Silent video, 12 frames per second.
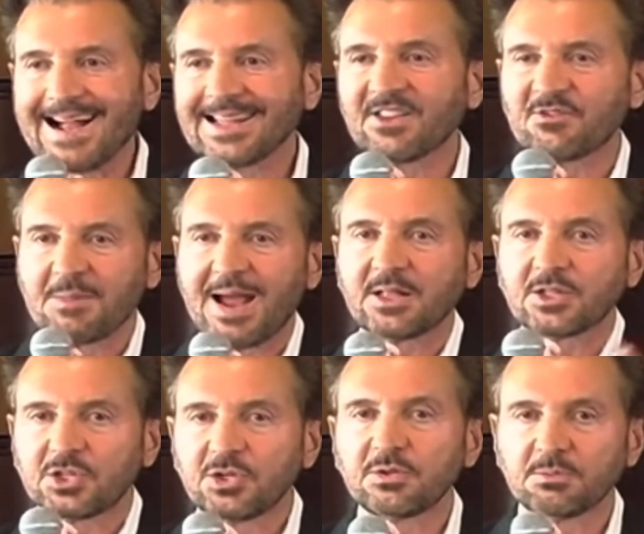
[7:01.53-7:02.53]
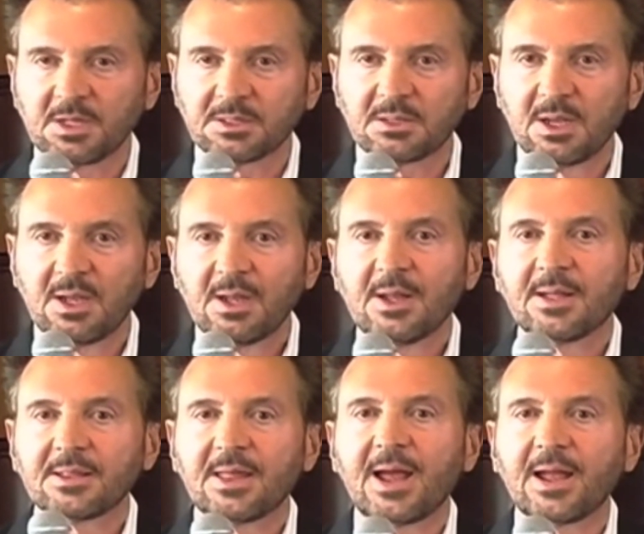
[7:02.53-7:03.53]
of malattunement
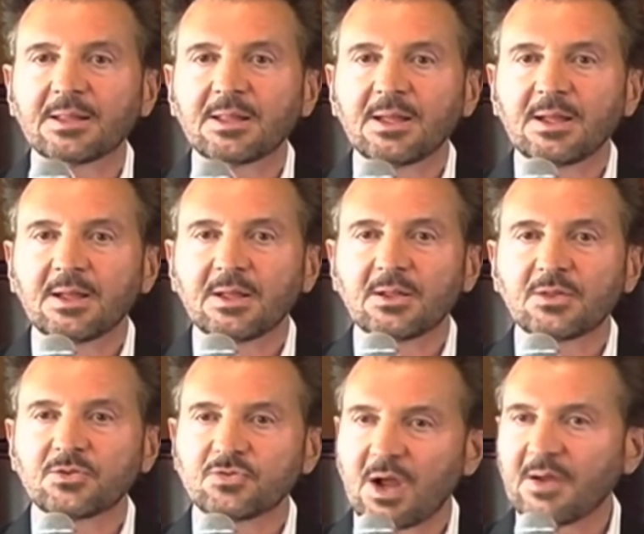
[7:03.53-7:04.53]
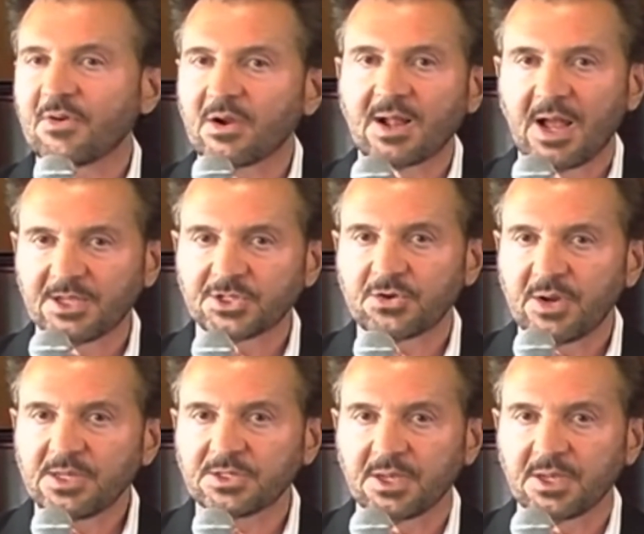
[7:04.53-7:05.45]
that drive our guys crazy.